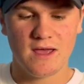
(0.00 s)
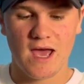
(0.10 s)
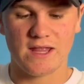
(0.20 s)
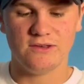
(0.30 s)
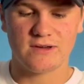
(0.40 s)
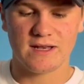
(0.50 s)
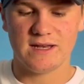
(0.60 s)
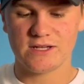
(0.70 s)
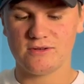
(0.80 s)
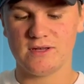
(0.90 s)
and you can
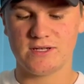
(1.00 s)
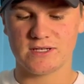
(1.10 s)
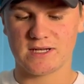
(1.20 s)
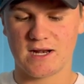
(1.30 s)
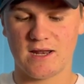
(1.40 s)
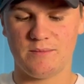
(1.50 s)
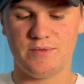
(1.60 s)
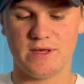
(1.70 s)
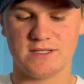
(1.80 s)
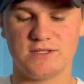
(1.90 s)
literally just clip
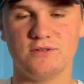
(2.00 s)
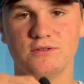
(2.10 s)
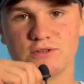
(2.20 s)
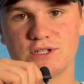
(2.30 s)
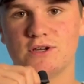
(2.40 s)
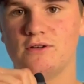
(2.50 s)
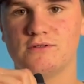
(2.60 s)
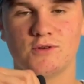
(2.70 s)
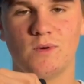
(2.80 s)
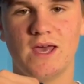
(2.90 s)
this to your
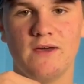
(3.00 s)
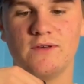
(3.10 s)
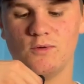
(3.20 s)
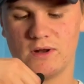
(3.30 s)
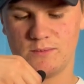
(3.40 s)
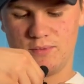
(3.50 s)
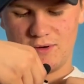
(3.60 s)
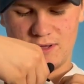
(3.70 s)
shirt or wherever you want to put